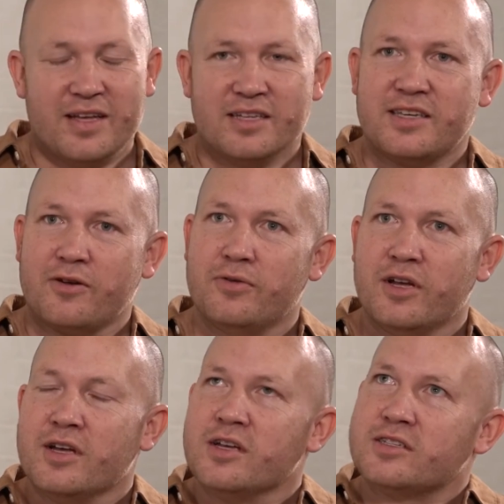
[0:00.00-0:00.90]
So
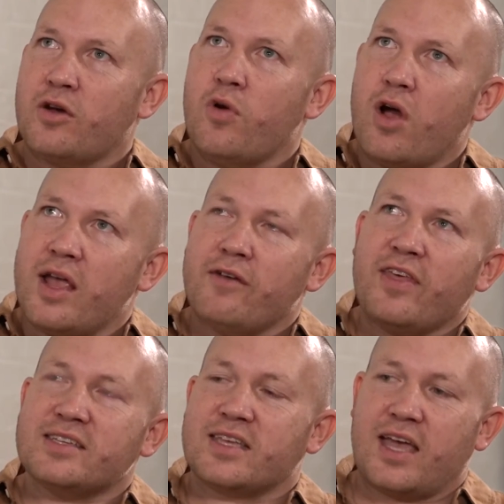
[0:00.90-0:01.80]
if
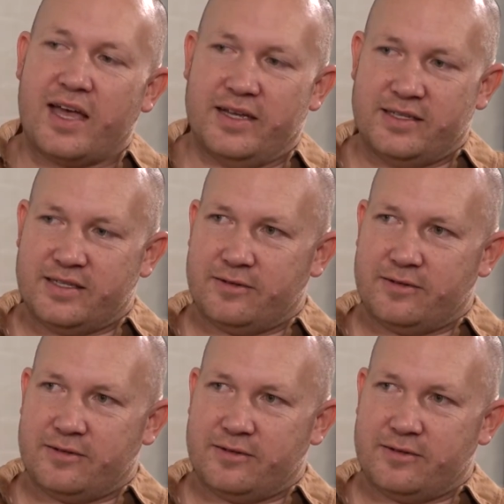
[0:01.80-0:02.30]
that's the case,